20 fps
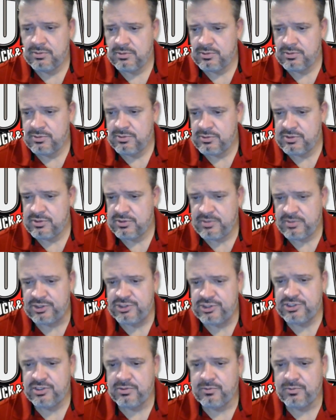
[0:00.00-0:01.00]
So I'm going to
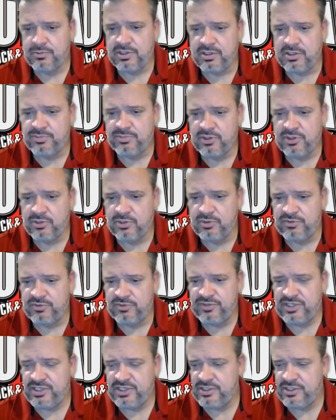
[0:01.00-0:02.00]
show one of the promo
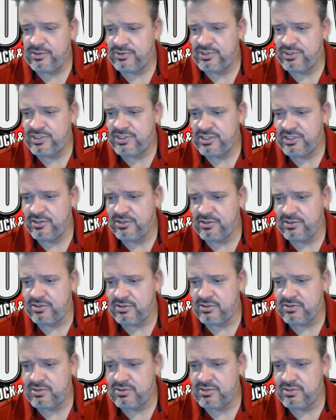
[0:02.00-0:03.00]
videos here
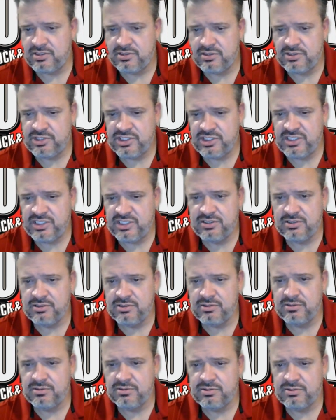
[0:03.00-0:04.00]
that
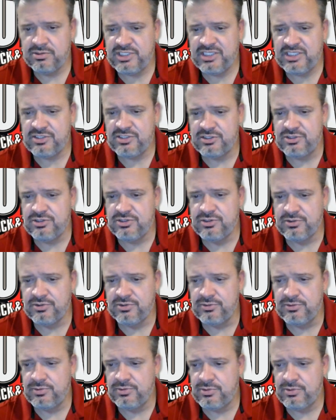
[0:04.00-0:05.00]
Jason's
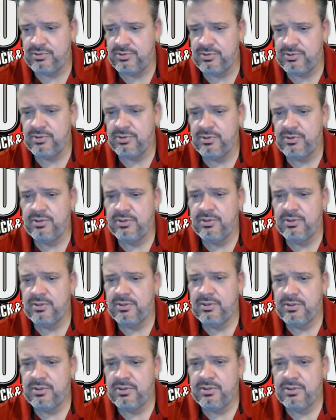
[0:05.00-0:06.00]
crew
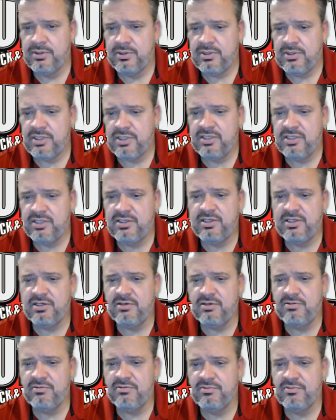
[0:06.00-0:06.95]
had done